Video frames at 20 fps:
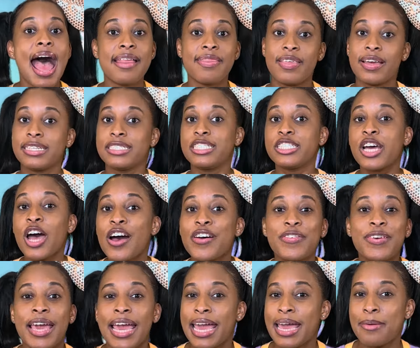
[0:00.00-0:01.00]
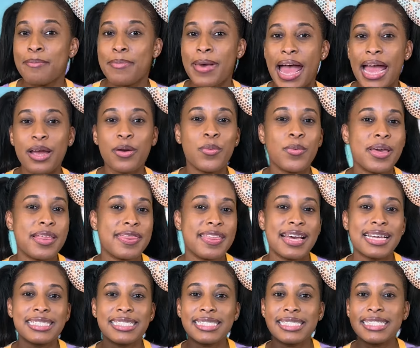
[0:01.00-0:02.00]
and the dove came back
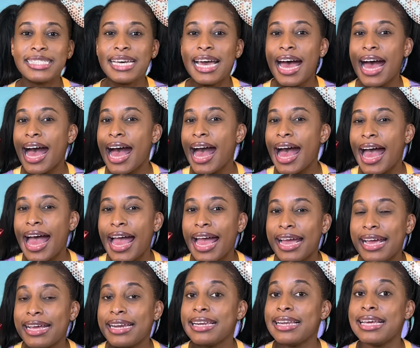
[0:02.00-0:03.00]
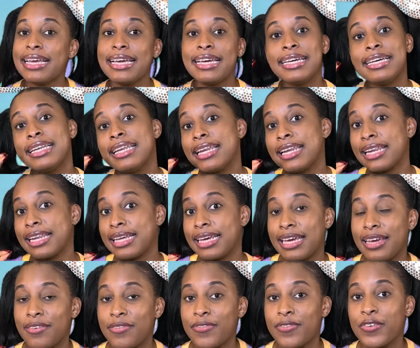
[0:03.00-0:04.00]
with a tiny
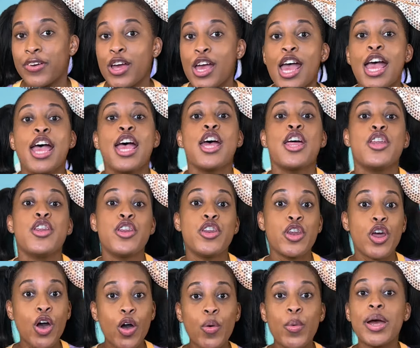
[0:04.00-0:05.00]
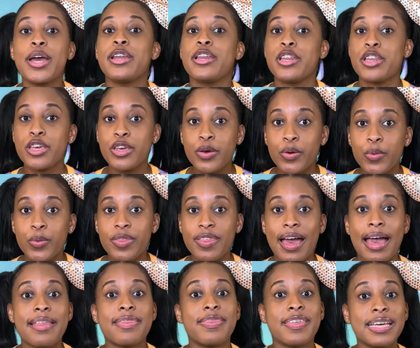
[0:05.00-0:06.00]
leaf. Noah
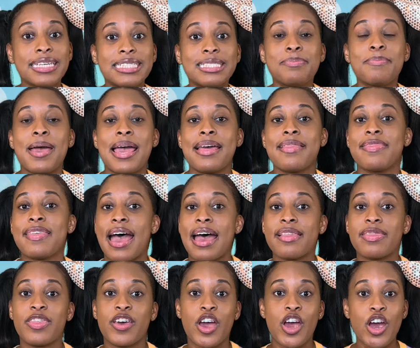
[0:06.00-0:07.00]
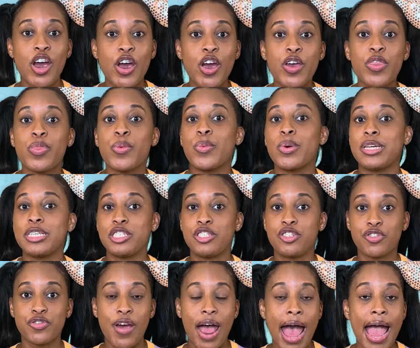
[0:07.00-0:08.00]
knew that this meant that the earth
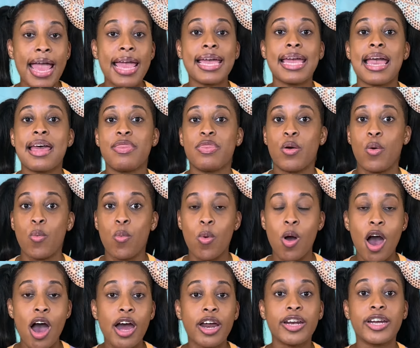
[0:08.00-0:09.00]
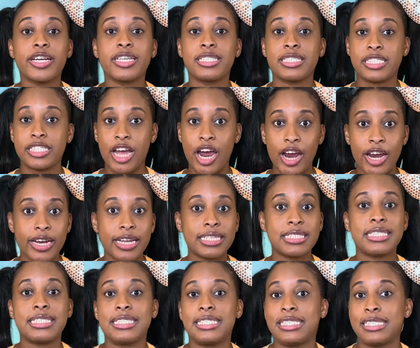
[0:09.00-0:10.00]
was drying and the water
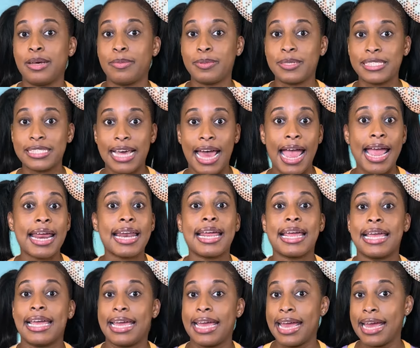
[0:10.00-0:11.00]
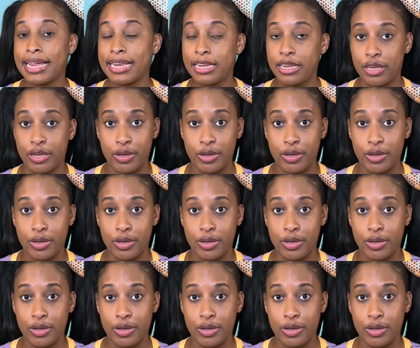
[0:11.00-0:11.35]
started to subside and get